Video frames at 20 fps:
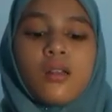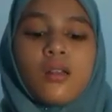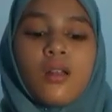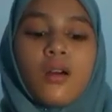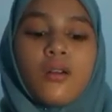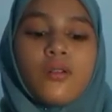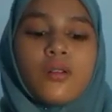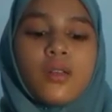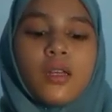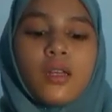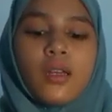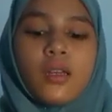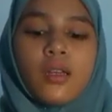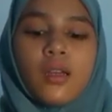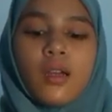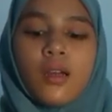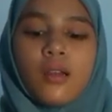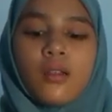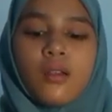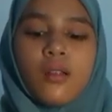
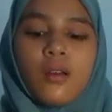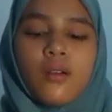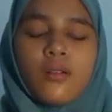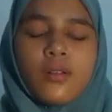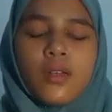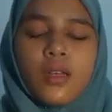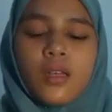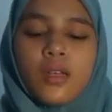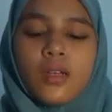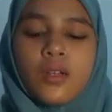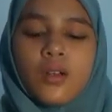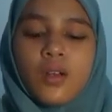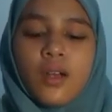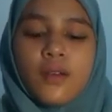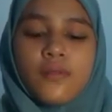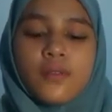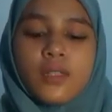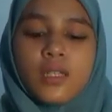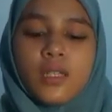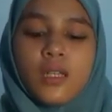loading, unloading,
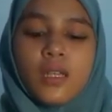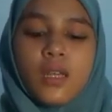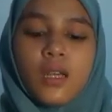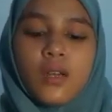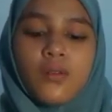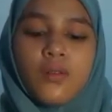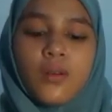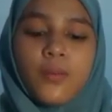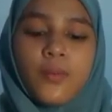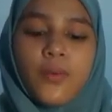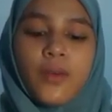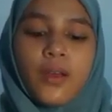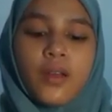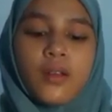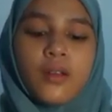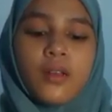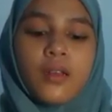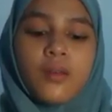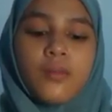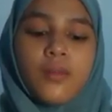crafting, and
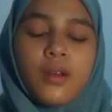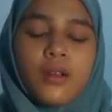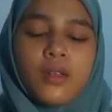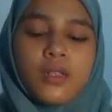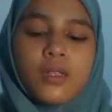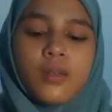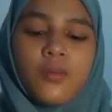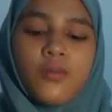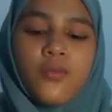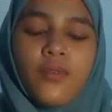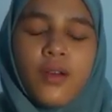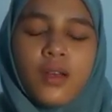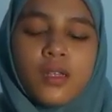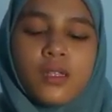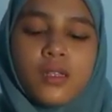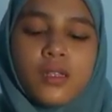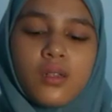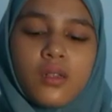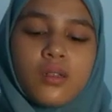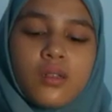repairing maritime
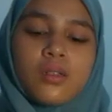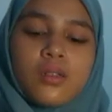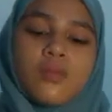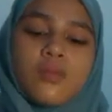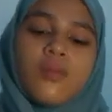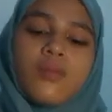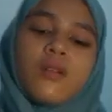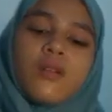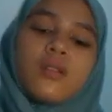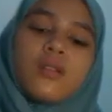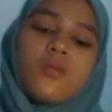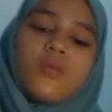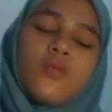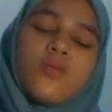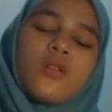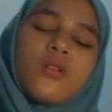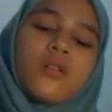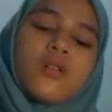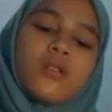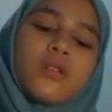vessels. Maritime
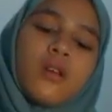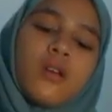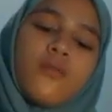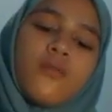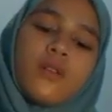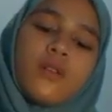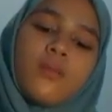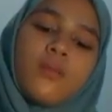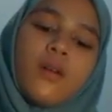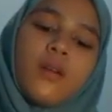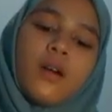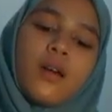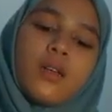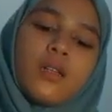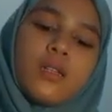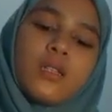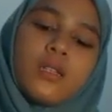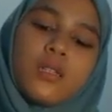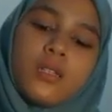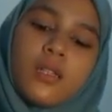workers covered
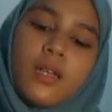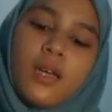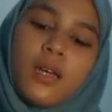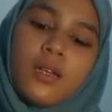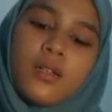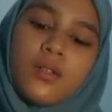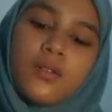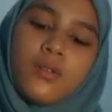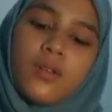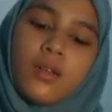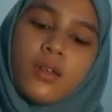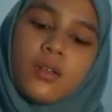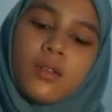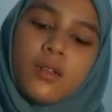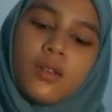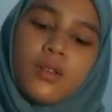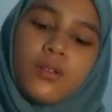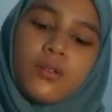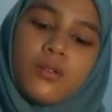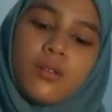by this statute
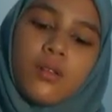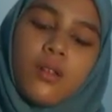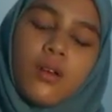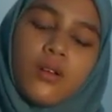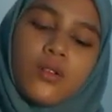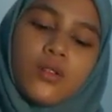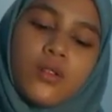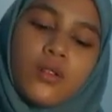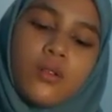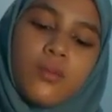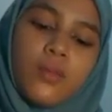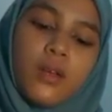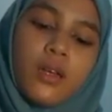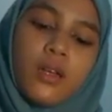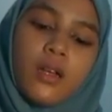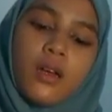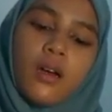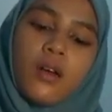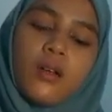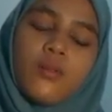include
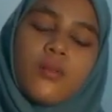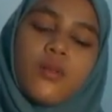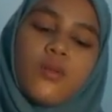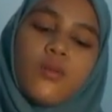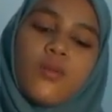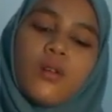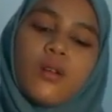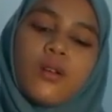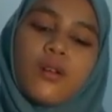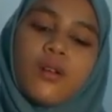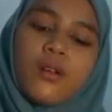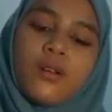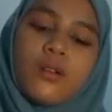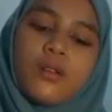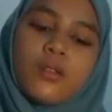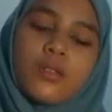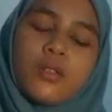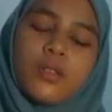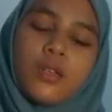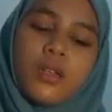longshoremen, harbor
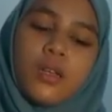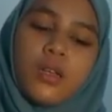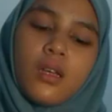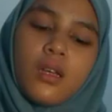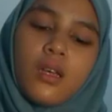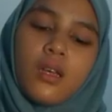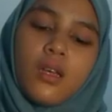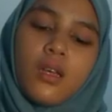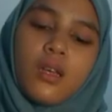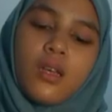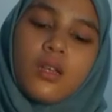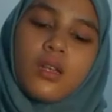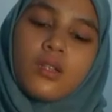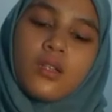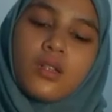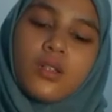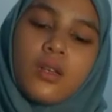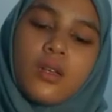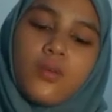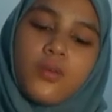workers,
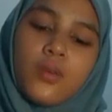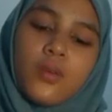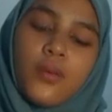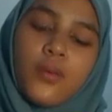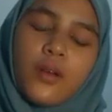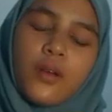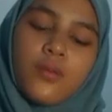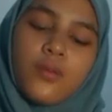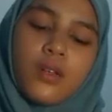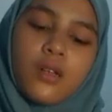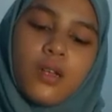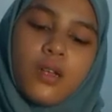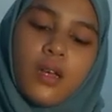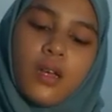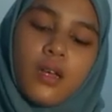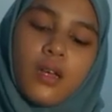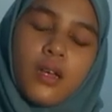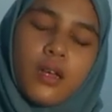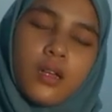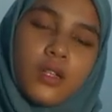ship repairmen,
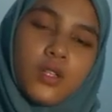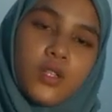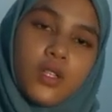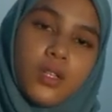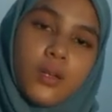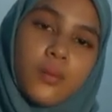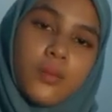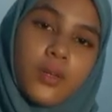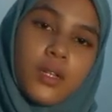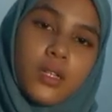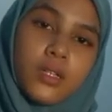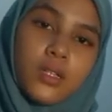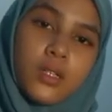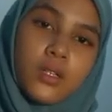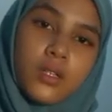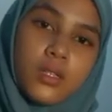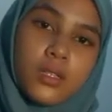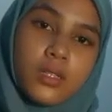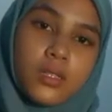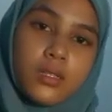and
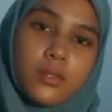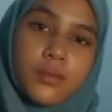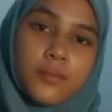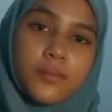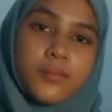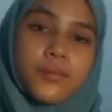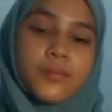shipbuilders.